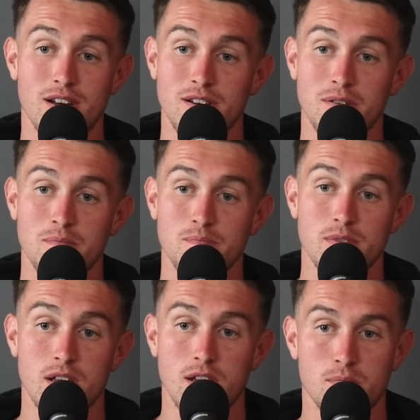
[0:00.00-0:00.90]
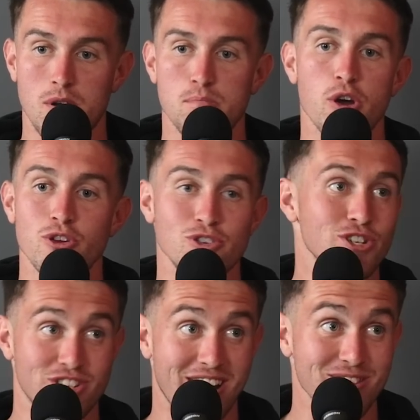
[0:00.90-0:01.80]
Um, my brother
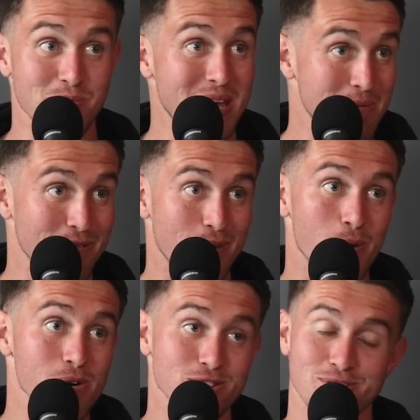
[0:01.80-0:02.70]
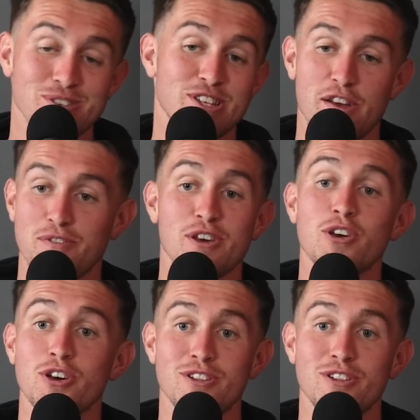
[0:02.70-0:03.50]
just signed the week before, so it was definitely mm -hmm.